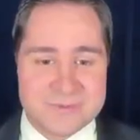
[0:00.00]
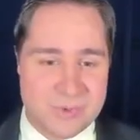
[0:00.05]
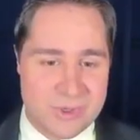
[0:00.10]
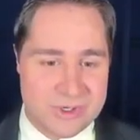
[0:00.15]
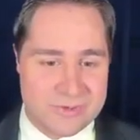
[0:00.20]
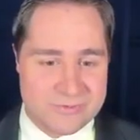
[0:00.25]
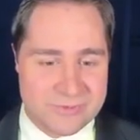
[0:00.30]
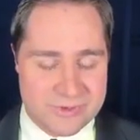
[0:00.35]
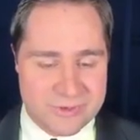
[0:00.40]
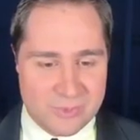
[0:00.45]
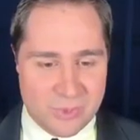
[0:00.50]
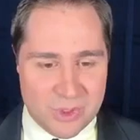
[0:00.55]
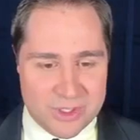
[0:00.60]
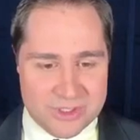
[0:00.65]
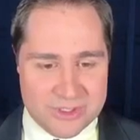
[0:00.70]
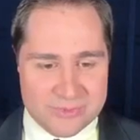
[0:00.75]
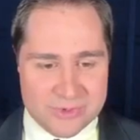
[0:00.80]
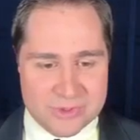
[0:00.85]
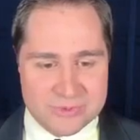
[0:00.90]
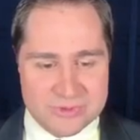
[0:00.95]
morning. For the morning
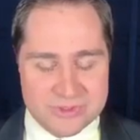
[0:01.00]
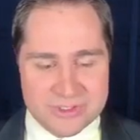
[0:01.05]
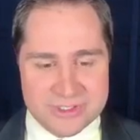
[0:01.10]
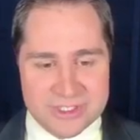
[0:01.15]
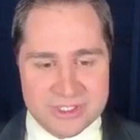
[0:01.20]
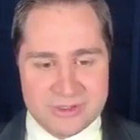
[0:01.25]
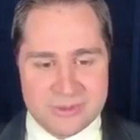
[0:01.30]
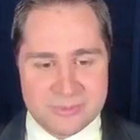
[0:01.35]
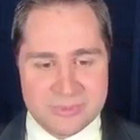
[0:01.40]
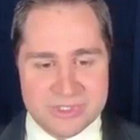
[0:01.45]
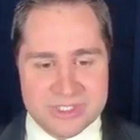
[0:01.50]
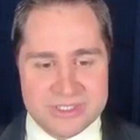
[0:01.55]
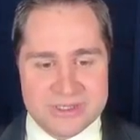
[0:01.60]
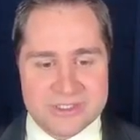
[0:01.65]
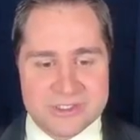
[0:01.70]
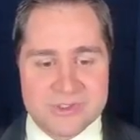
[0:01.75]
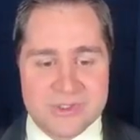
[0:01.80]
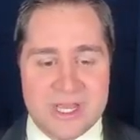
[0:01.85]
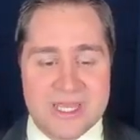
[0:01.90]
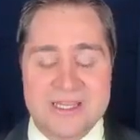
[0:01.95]
commute, looking
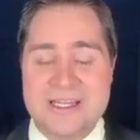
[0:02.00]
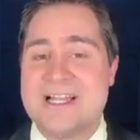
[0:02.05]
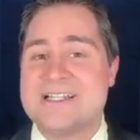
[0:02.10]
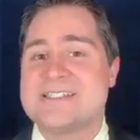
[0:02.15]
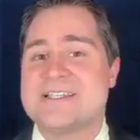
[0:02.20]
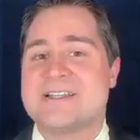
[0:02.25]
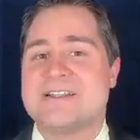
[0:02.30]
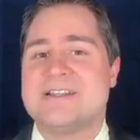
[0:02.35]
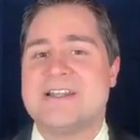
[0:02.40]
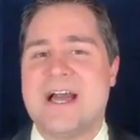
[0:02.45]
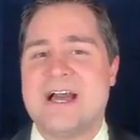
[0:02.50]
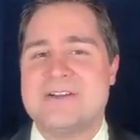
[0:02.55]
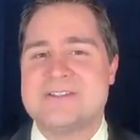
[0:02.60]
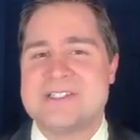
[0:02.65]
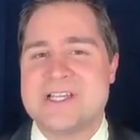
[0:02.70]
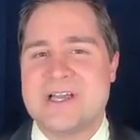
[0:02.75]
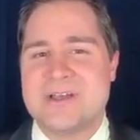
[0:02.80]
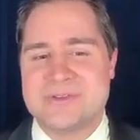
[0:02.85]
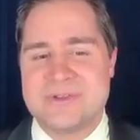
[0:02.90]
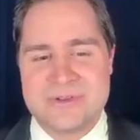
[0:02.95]
completely dry. Lots of clouds
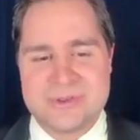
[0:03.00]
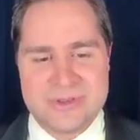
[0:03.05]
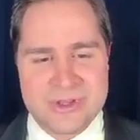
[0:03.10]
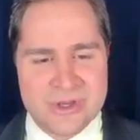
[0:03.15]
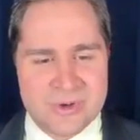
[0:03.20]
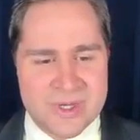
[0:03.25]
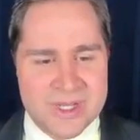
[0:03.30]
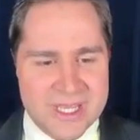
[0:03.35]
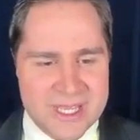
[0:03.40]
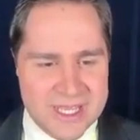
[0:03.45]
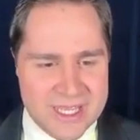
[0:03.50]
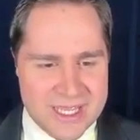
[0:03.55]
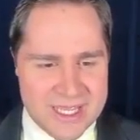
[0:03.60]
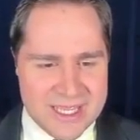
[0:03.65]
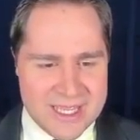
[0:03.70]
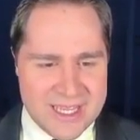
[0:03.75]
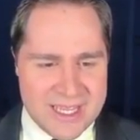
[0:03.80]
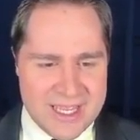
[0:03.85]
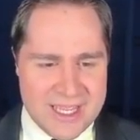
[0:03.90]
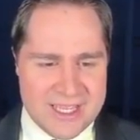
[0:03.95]
out there, though,
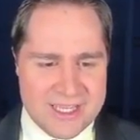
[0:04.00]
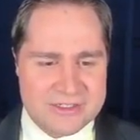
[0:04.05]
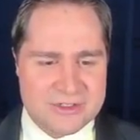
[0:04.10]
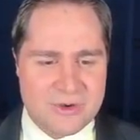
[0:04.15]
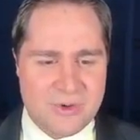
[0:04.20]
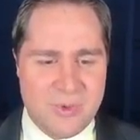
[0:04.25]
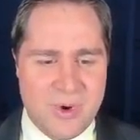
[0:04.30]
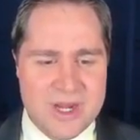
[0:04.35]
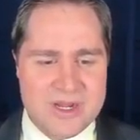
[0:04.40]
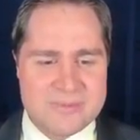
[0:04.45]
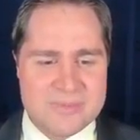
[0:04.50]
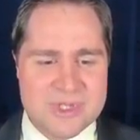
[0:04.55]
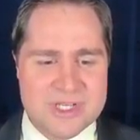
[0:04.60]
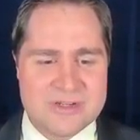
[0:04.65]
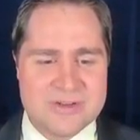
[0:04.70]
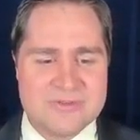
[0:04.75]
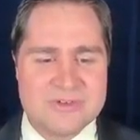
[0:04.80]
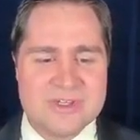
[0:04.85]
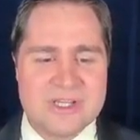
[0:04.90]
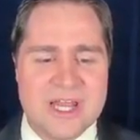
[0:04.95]
and quite a bit
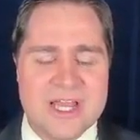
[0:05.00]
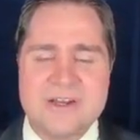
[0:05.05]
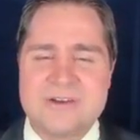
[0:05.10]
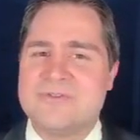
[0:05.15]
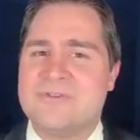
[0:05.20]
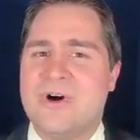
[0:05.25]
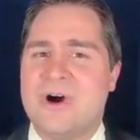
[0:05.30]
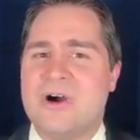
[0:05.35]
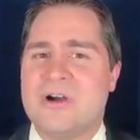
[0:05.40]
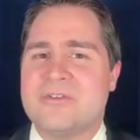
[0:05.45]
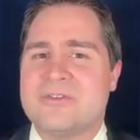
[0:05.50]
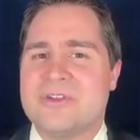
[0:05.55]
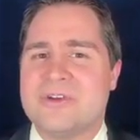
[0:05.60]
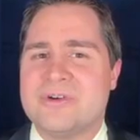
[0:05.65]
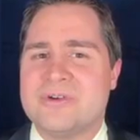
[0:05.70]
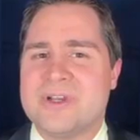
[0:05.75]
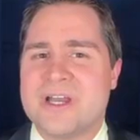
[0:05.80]
of light fog, though.